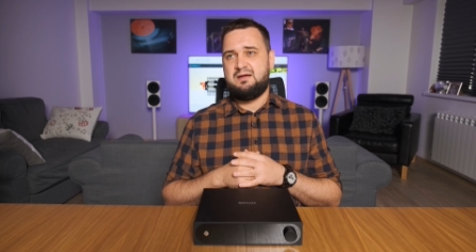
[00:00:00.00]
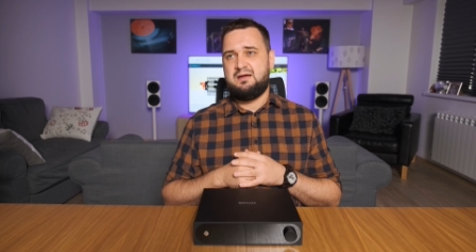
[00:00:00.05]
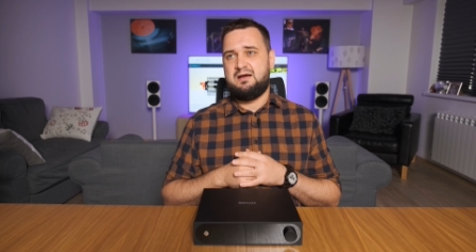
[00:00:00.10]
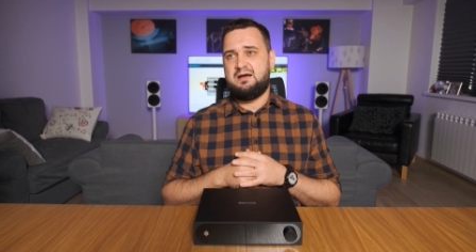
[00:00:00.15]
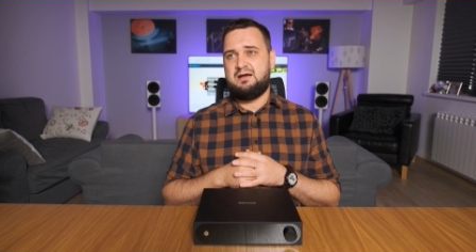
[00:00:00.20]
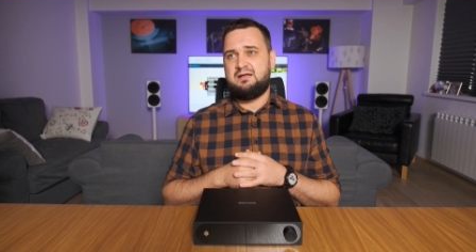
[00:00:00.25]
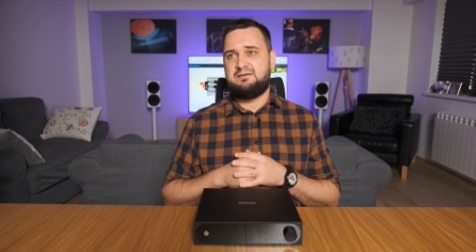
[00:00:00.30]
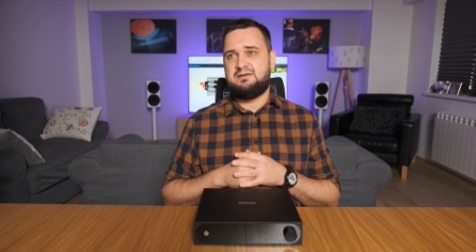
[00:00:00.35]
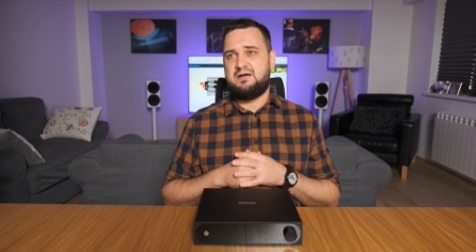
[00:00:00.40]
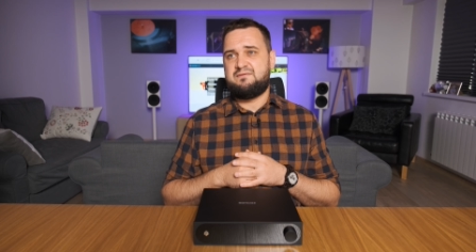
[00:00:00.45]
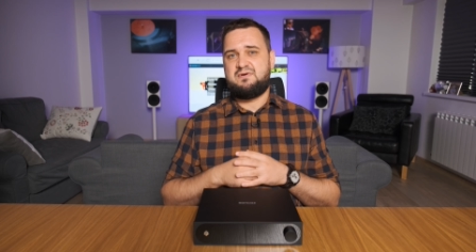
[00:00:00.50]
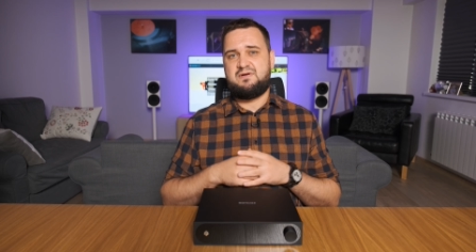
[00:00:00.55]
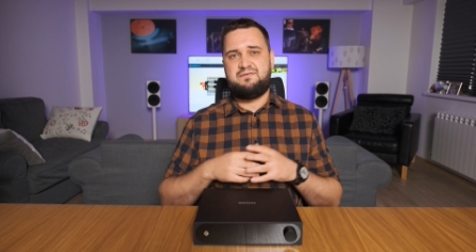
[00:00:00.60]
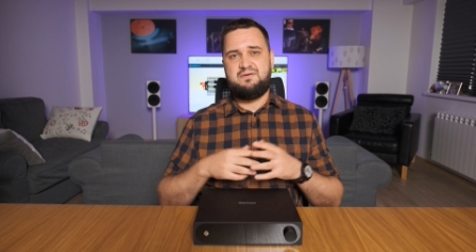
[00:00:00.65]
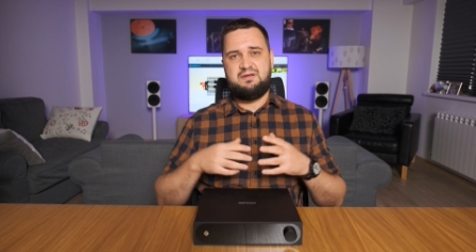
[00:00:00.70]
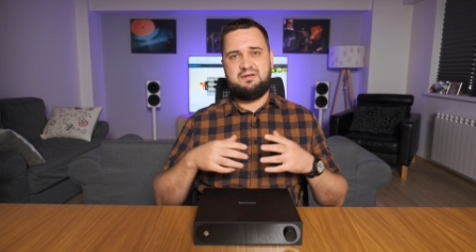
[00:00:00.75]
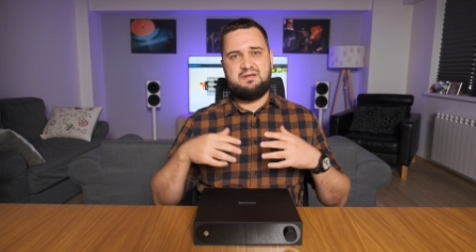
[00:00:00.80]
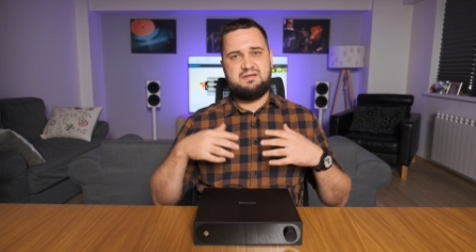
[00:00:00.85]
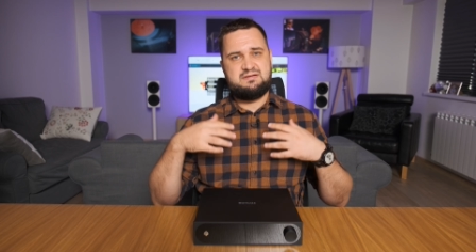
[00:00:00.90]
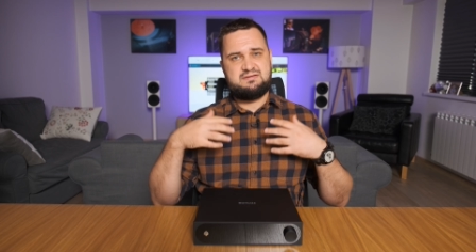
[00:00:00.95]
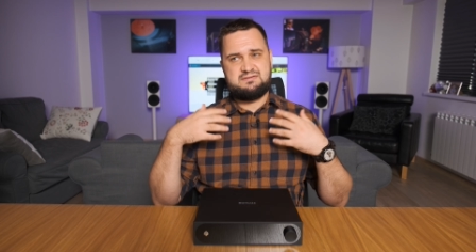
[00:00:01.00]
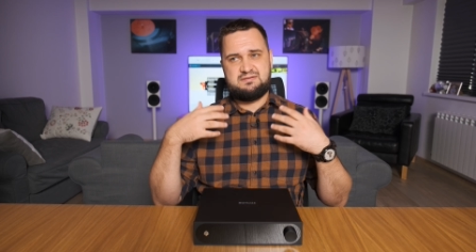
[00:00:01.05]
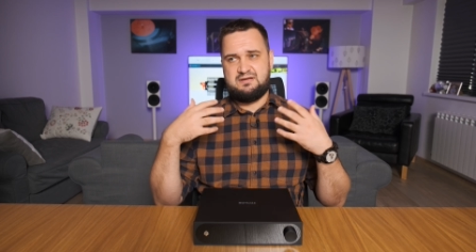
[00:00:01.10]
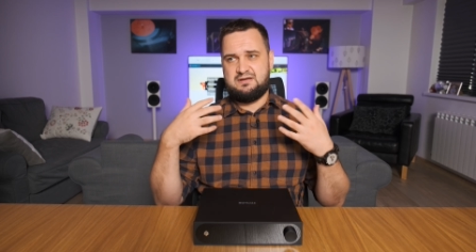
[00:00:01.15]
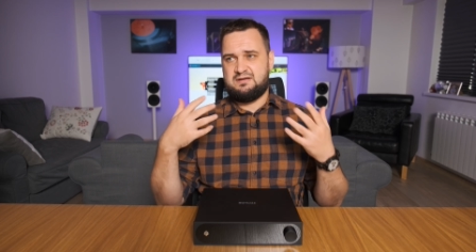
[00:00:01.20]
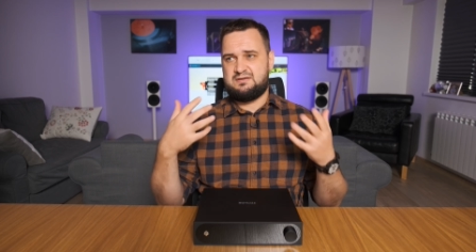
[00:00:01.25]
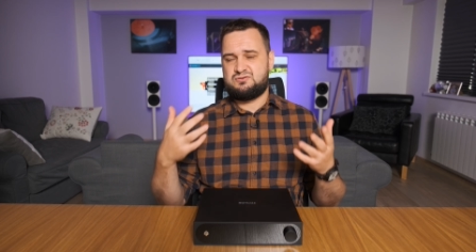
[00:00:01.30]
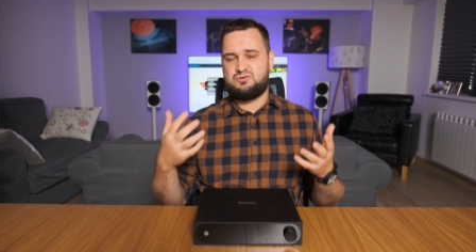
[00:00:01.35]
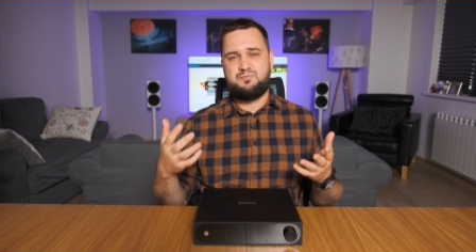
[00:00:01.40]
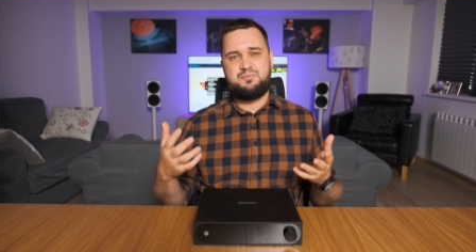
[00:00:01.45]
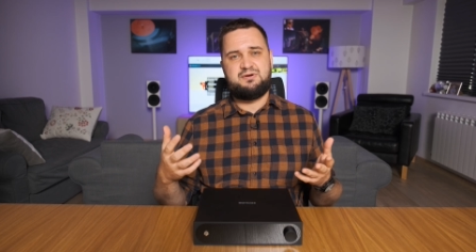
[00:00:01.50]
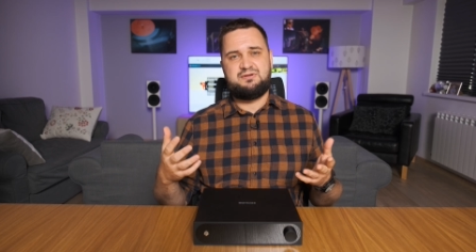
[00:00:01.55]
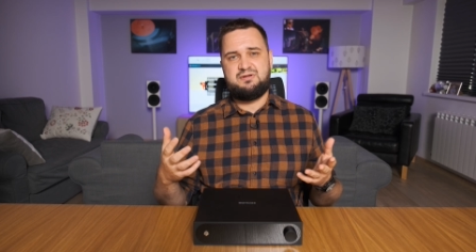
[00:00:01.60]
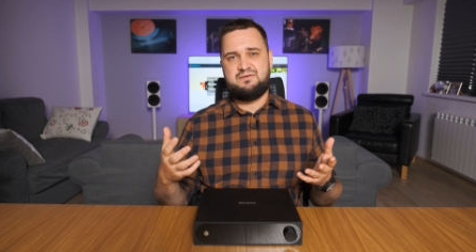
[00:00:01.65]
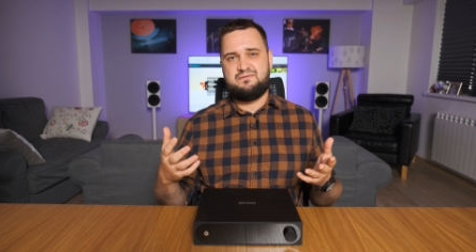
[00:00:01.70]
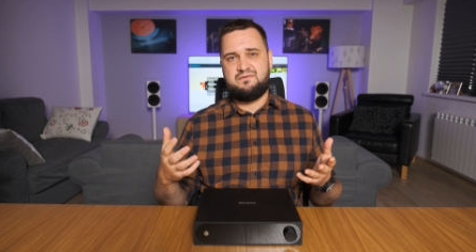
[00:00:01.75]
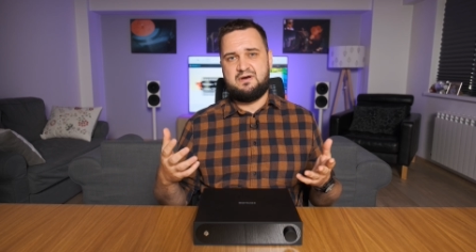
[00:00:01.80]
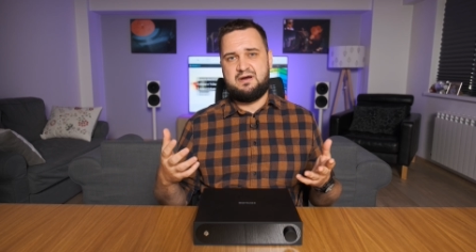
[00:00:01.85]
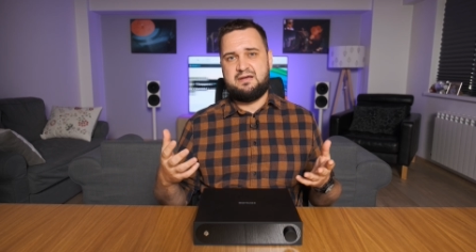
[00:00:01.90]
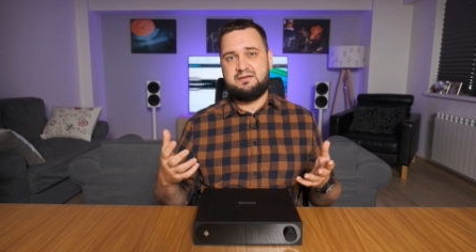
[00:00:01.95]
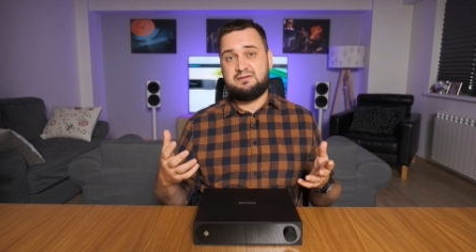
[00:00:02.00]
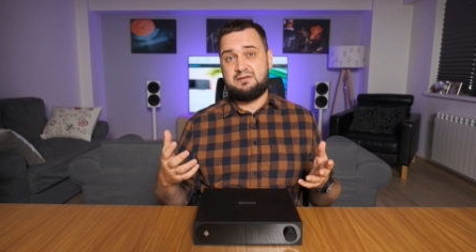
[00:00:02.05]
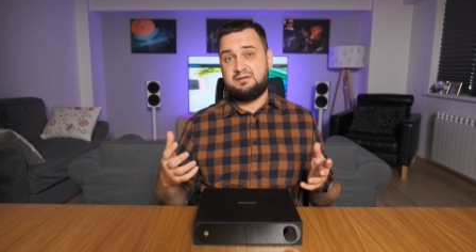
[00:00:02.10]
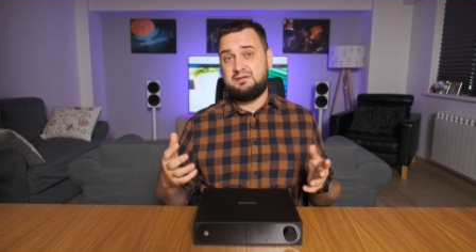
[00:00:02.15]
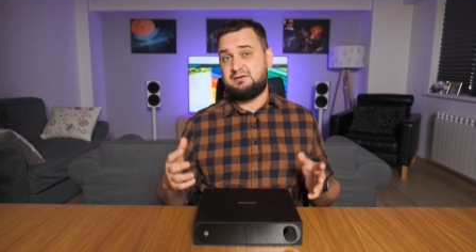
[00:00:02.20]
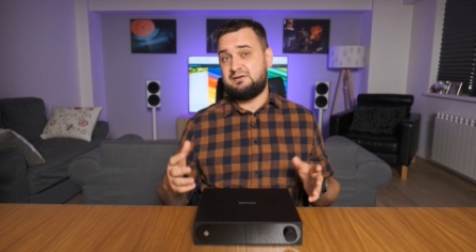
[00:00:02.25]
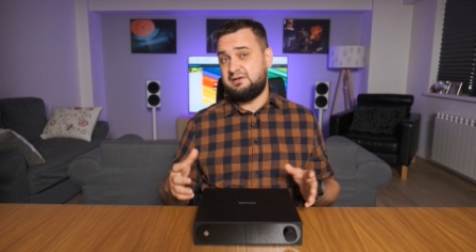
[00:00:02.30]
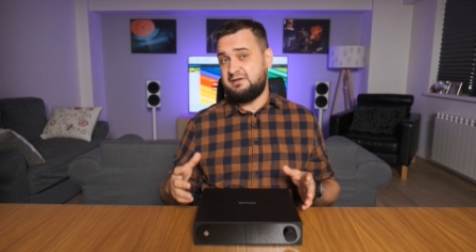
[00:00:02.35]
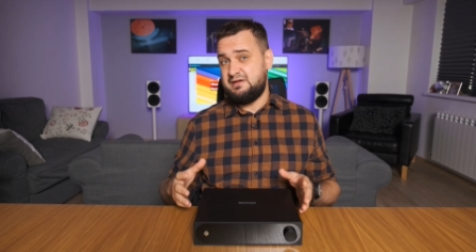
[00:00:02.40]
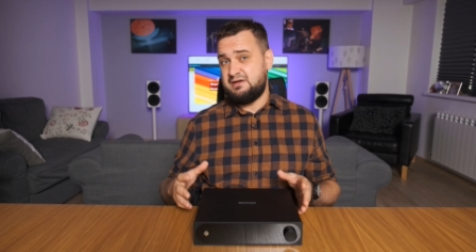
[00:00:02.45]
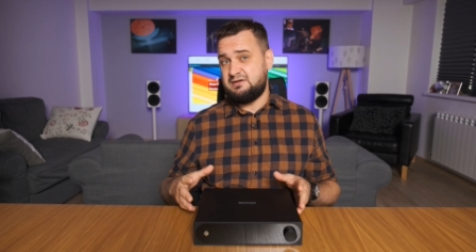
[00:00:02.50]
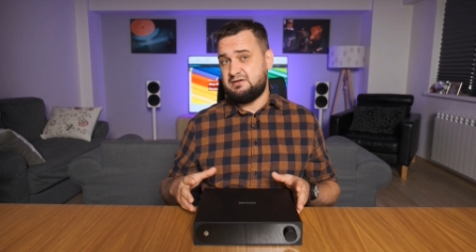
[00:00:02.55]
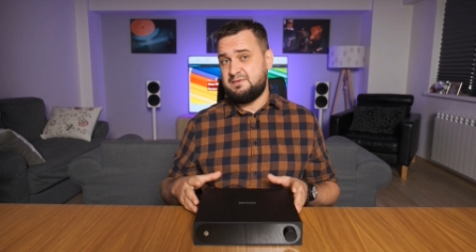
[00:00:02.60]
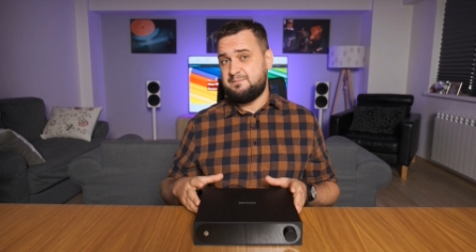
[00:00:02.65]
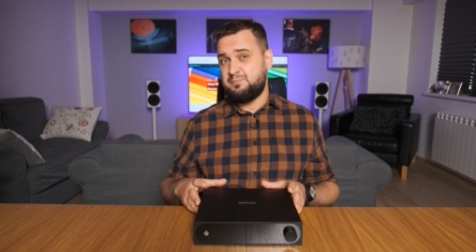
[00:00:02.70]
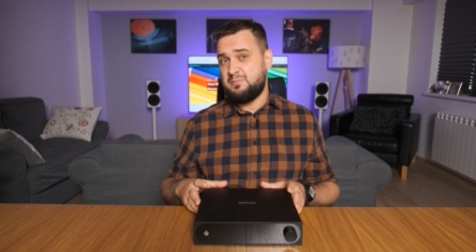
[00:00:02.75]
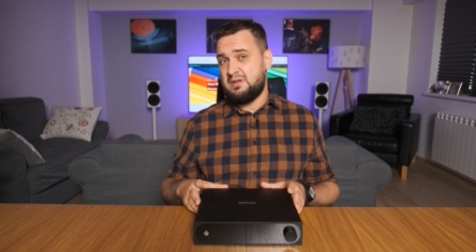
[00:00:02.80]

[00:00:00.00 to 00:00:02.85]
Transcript: and everything is super defined and clear.